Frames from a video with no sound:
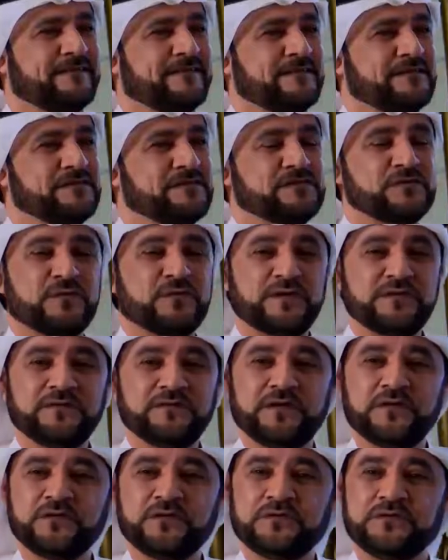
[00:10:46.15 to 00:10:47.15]
So
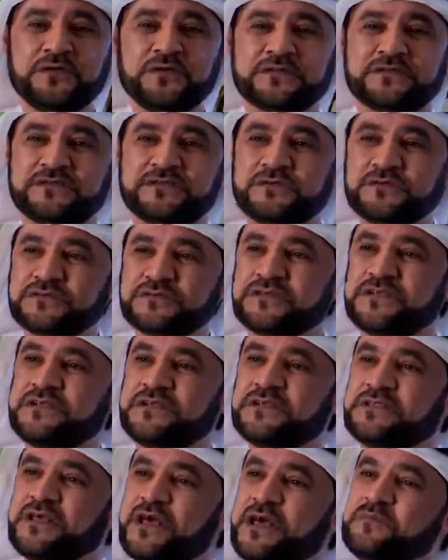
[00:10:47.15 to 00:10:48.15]
whatever you get, you're still
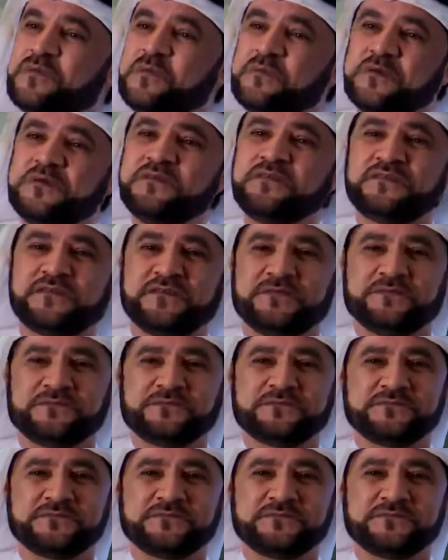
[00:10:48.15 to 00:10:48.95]
not a happy person.